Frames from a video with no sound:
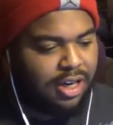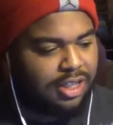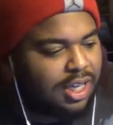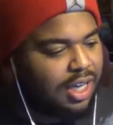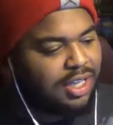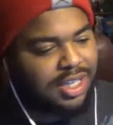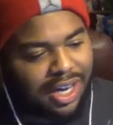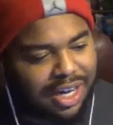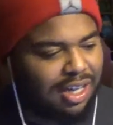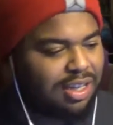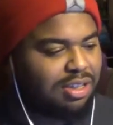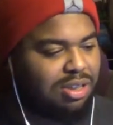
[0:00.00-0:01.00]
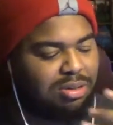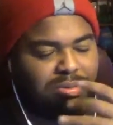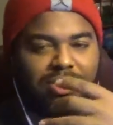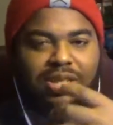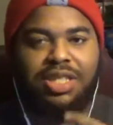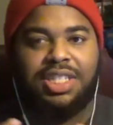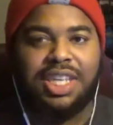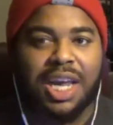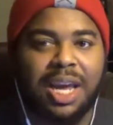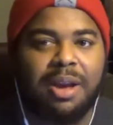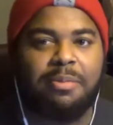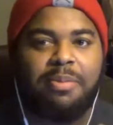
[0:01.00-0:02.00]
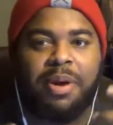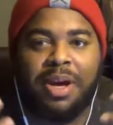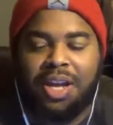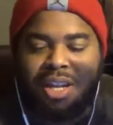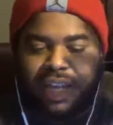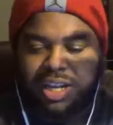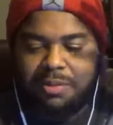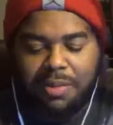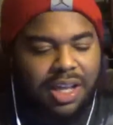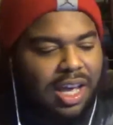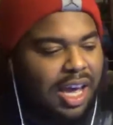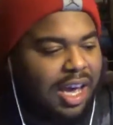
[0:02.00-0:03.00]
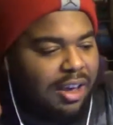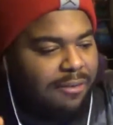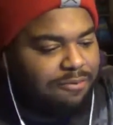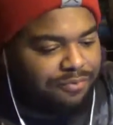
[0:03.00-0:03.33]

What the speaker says: Teen Titans was deep. Like, we had